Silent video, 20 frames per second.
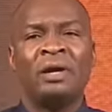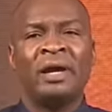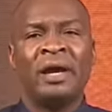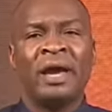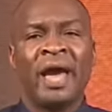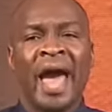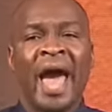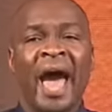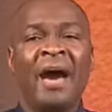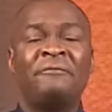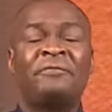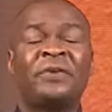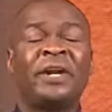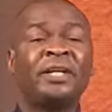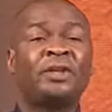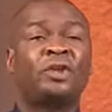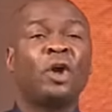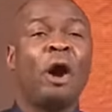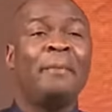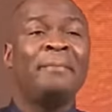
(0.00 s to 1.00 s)

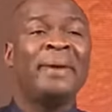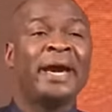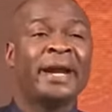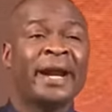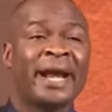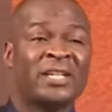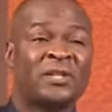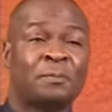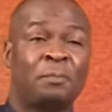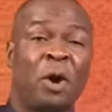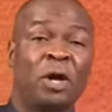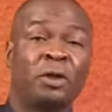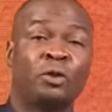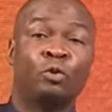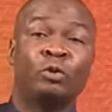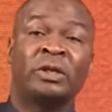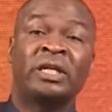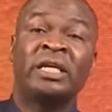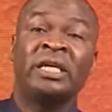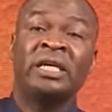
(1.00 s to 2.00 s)
may respond to
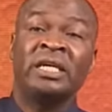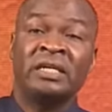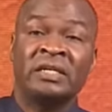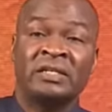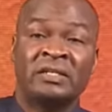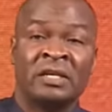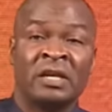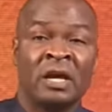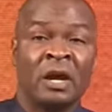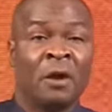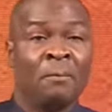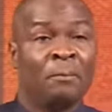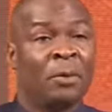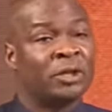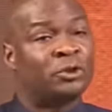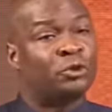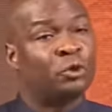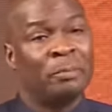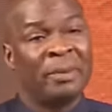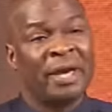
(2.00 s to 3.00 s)
keys,
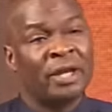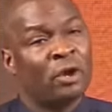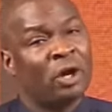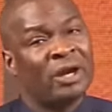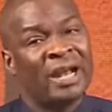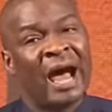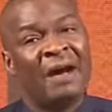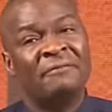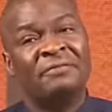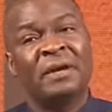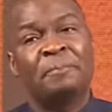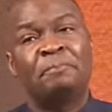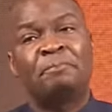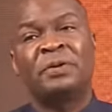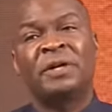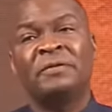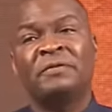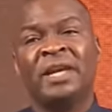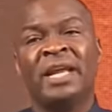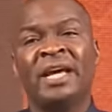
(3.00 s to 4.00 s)
but you may not have the
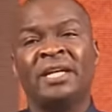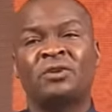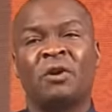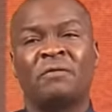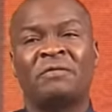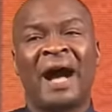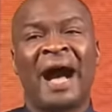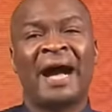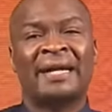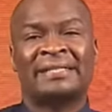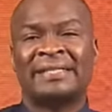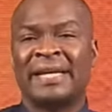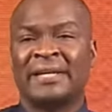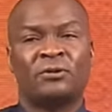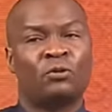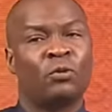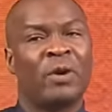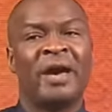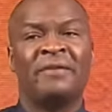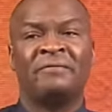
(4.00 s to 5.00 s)
privilege of access
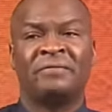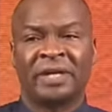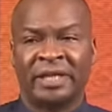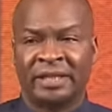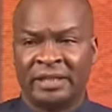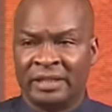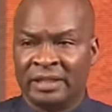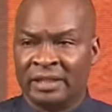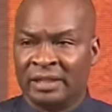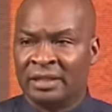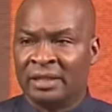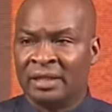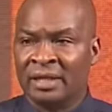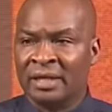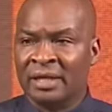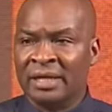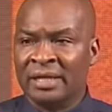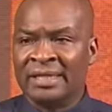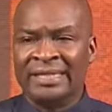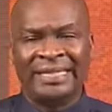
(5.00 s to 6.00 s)
to every
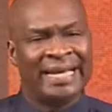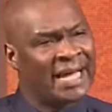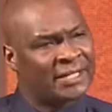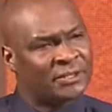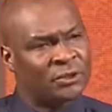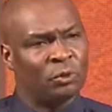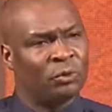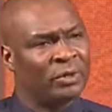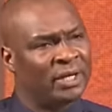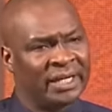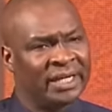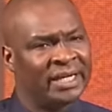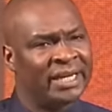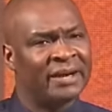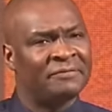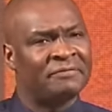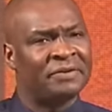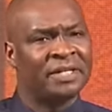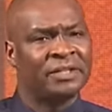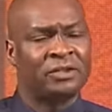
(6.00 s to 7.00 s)
key. Yet you need
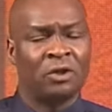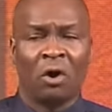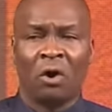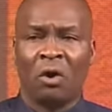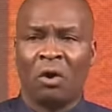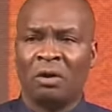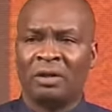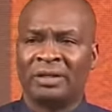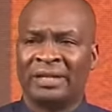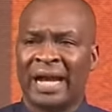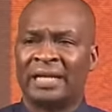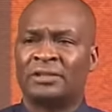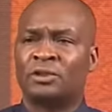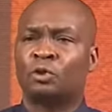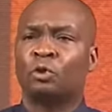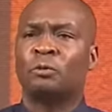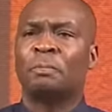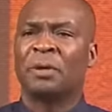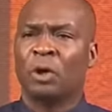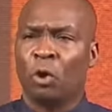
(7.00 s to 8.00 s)
every door that
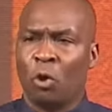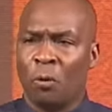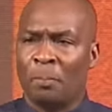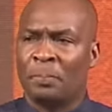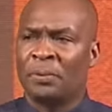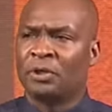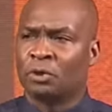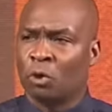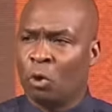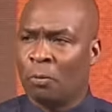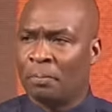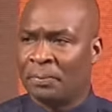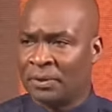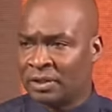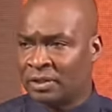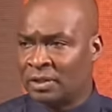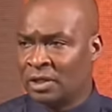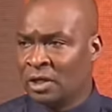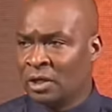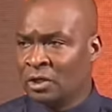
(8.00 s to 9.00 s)
should be
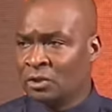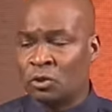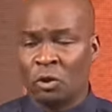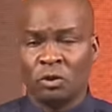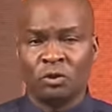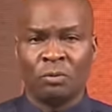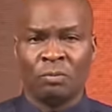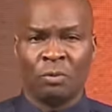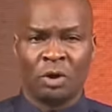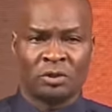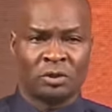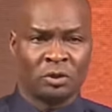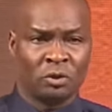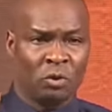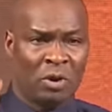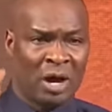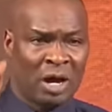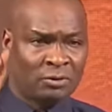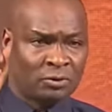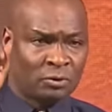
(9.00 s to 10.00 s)
open. So you must know
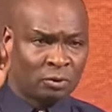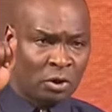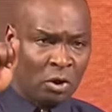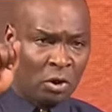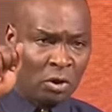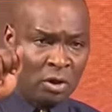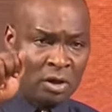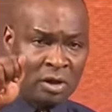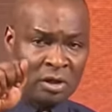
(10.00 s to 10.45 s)
how to knock.